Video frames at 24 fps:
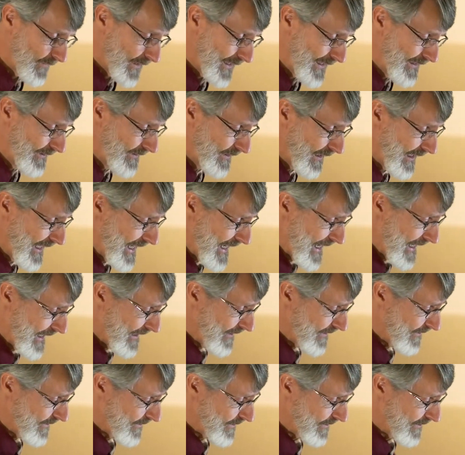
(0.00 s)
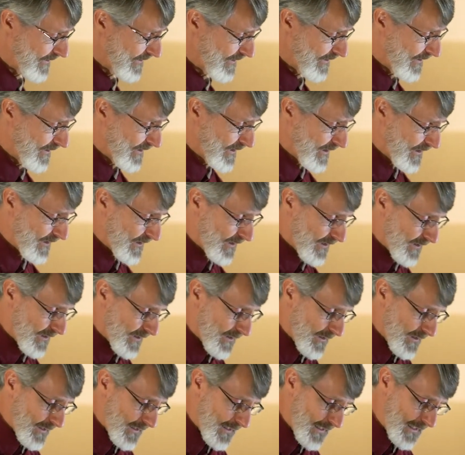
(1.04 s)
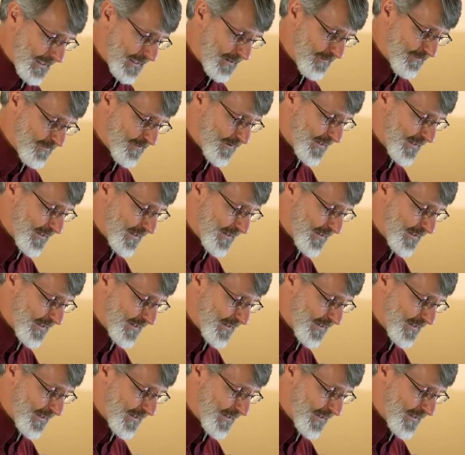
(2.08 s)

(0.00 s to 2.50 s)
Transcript: in the land. And for